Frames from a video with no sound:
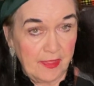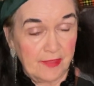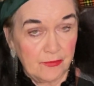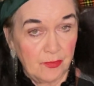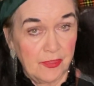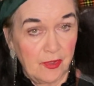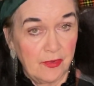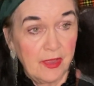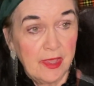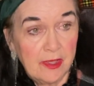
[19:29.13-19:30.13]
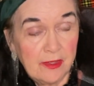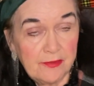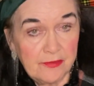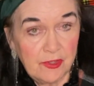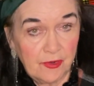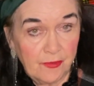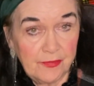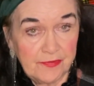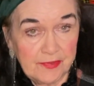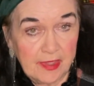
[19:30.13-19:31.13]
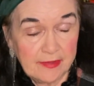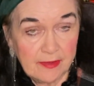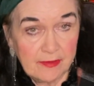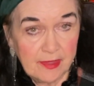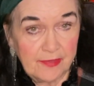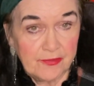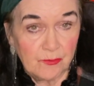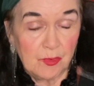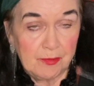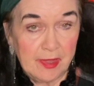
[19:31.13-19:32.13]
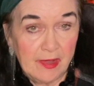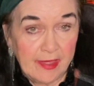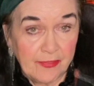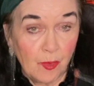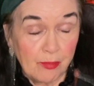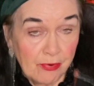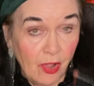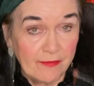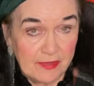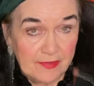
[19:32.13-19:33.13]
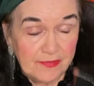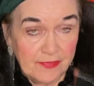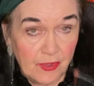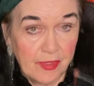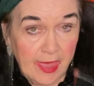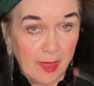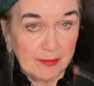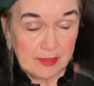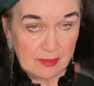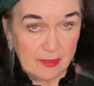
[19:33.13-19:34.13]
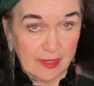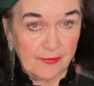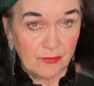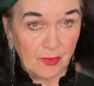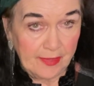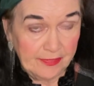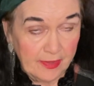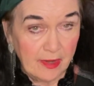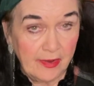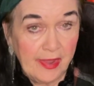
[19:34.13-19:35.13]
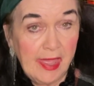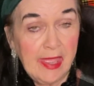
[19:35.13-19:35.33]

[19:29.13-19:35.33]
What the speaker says: That's where their, you know, state, it would be like their province, their capital is right there.